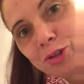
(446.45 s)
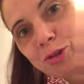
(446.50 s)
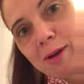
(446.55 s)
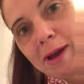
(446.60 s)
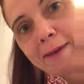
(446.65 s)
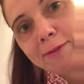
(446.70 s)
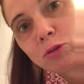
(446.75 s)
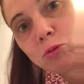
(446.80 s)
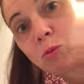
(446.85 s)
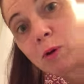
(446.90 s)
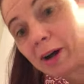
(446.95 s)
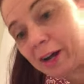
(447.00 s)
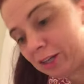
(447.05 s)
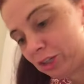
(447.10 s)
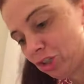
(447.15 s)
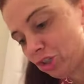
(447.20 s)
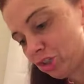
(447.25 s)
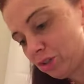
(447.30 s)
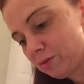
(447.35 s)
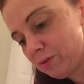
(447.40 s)
you have to
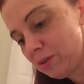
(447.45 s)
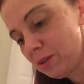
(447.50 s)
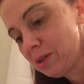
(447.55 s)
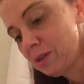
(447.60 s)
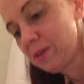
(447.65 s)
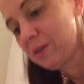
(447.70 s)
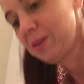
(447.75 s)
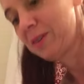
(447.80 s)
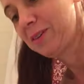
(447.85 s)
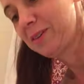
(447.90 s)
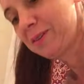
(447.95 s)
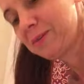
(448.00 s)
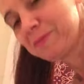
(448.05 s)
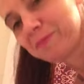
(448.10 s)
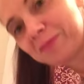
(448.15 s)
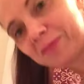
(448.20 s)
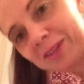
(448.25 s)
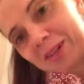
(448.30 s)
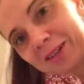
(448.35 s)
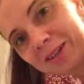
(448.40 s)
wash.
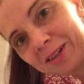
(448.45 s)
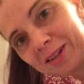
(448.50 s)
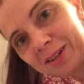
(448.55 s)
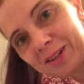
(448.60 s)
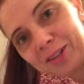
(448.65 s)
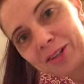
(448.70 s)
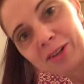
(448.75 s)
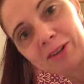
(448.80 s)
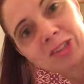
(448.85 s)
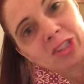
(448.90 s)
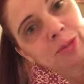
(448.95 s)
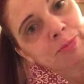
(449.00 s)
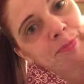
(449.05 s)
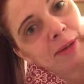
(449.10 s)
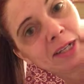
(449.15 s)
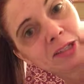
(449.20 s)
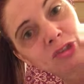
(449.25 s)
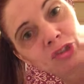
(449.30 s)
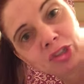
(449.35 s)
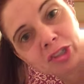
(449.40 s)
No
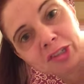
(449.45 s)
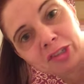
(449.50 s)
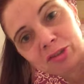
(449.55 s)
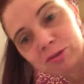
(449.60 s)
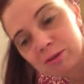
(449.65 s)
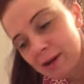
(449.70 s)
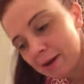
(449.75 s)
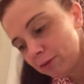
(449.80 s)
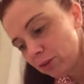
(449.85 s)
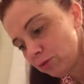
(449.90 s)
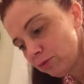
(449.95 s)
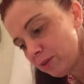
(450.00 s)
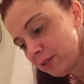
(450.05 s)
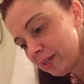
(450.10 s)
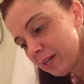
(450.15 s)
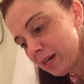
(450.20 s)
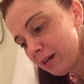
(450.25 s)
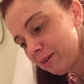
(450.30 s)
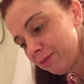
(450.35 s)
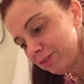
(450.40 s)
sponges you have to
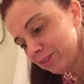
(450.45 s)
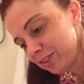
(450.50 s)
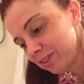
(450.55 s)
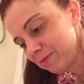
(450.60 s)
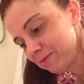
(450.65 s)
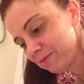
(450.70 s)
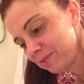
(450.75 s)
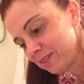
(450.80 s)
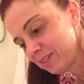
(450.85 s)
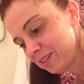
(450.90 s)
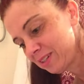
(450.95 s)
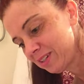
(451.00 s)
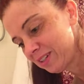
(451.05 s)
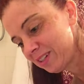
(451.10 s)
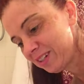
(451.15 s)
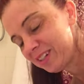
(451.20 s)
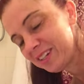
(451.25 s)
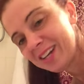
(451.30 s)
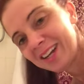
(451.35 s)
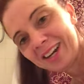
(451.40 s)
wring out.
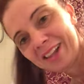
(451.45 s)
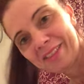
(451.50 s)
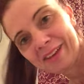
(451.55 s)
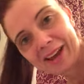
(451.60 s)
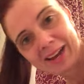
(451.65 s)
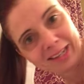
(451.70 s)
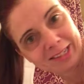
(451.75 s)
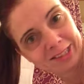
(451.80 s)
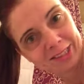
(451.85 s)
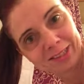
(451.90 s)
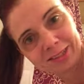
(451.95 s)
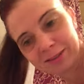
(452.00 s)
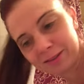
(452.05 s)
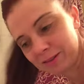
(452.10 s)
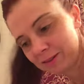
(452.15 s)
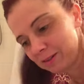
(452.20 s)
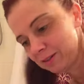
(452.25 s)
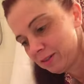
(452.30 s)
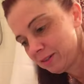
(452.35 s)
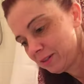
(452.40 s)
None of that.
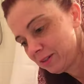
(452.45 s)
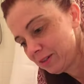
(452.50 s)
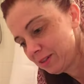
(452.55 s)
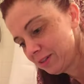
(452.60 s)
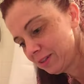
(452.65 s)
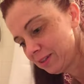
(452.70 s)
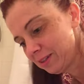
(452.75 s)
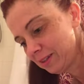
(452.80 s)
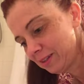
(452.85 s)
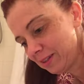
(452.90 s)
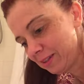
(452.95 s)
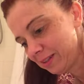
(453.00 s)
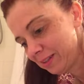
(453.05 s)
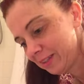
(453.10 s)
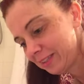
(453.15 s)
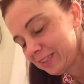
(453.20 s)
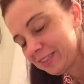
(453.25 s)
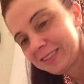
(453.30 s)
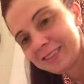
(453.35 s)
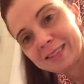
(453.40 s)

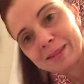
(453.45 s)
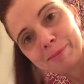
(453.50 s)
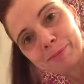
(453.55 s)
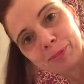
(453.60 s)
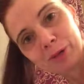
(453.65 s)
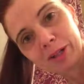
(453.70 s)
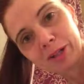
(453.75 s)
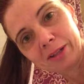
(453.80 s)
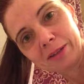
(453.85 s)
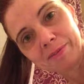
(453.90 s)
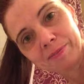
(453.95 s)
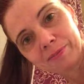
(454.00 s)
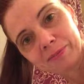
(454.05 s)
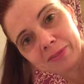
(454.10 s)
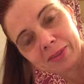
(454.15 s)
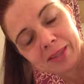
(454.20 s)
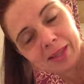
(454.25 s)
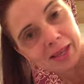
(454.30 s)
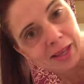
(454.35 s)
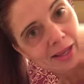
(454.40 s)
It's just simple.
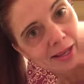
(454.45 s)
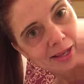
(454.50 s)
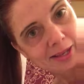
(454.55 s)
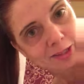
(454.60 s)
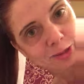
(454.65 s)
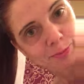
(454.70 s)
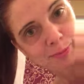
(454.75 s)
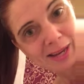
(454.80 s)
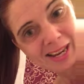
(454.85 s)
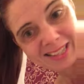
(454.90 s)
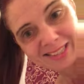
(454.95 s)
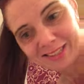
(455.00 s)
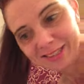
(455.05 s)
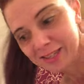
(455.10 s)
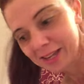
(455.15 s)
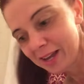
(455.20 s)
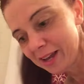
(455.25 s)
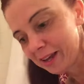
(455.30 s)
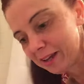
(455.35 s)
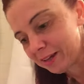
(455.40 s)
It's piece of
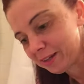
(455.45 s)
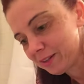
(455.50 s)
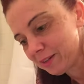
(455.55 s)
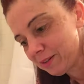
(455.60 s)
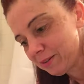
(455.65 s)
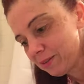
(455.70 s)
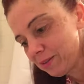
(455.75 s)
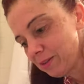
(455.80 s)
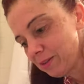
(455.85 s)
cake.